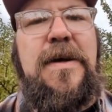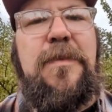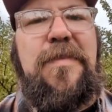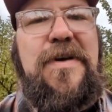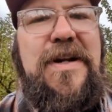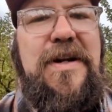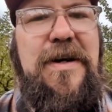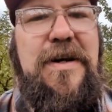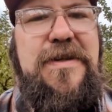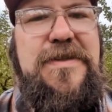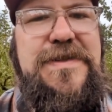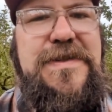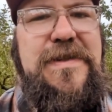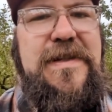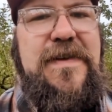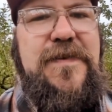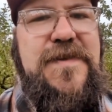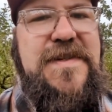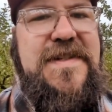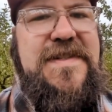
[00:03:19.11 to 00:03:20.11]
but it also
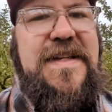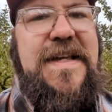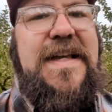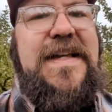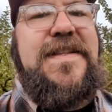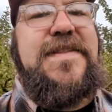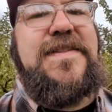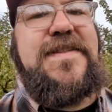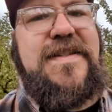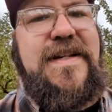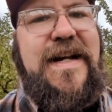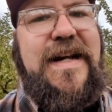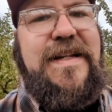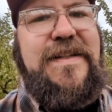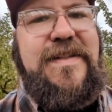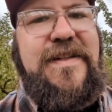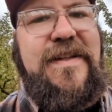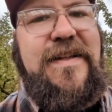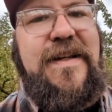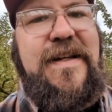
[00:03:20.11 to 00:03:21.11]
gives us
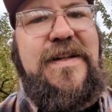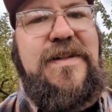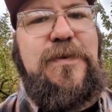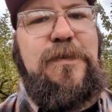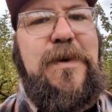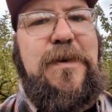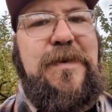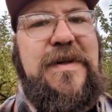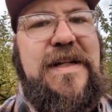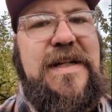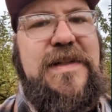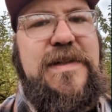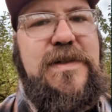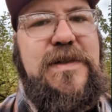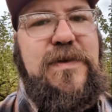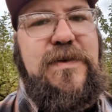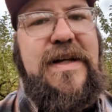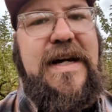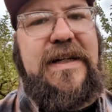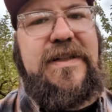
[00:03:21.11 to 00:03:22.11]
insight into what we need to
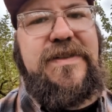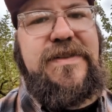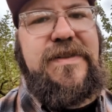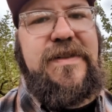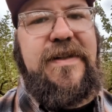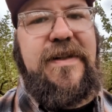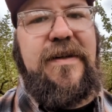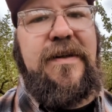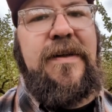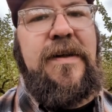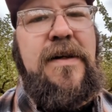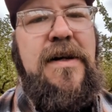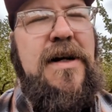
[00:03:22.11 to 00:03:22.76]
do next year.